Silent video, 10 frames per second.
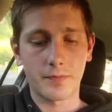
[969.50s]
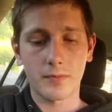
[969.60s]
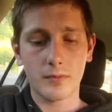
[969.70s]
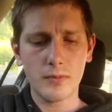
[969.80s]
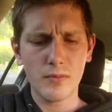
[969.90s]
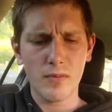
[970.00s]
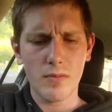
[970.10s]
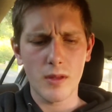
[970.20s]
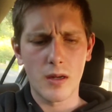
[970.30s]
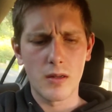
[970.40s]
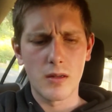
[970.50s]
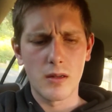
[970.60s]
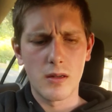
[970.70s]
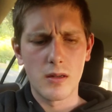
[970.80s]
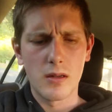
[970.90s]

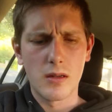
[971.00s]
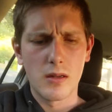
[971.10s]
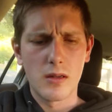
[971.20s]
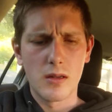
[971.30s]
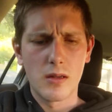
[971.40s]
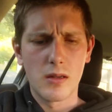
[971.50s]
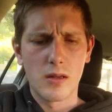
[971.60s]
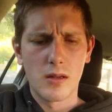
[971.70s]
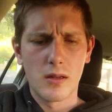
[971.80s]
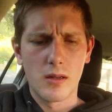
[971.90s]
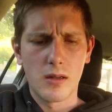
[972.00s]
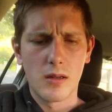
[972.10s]
(silence)